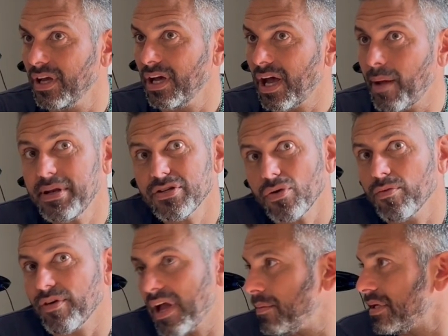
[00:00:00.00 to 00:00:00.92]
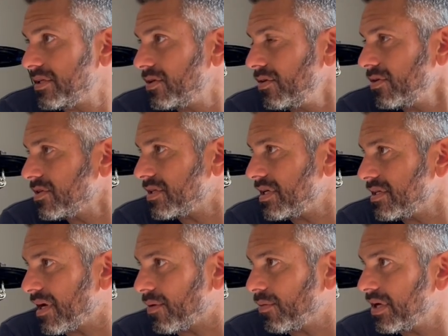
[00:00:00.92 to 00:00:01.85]
I mean, his whole family too is
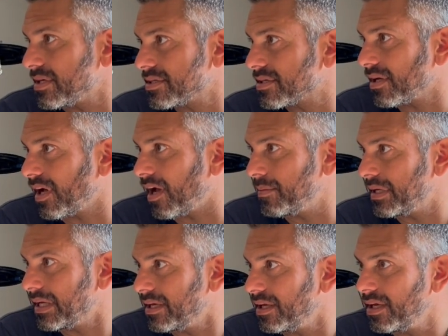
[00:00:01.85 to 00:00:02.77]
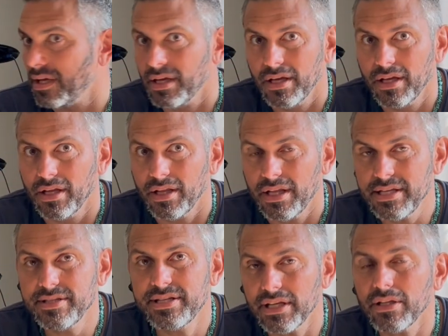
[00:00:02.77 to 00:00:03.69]
at risk. I mean,
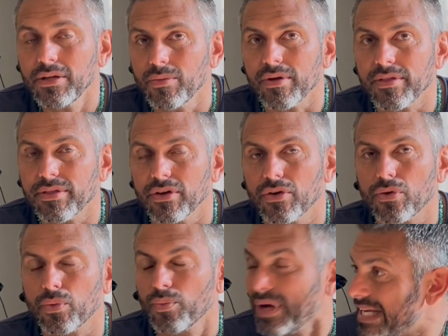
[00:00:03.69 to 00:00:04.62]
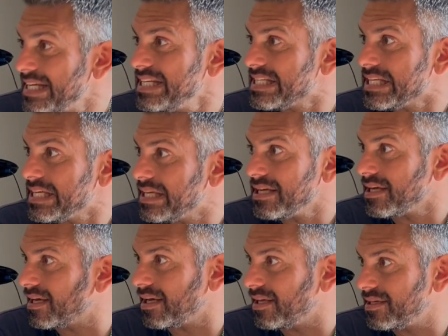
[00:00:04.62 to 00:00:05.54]
he's dealing with crazy,
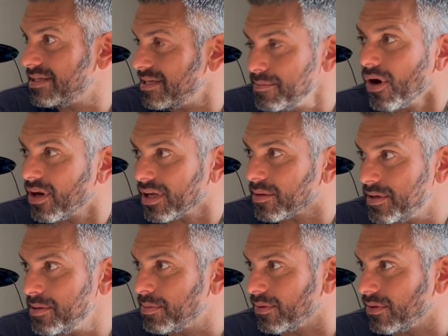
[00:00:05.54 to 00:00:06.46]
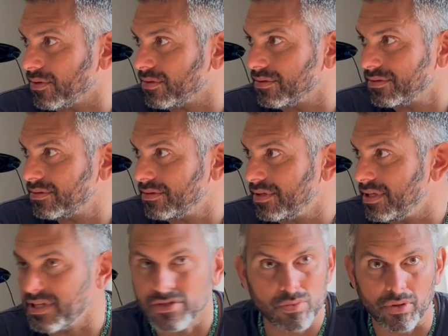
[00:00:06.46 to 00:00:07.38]
demonic people in
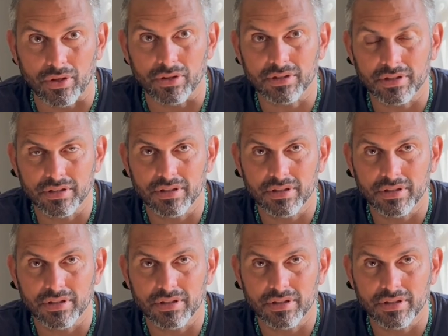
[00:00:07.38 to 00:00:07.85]
this world.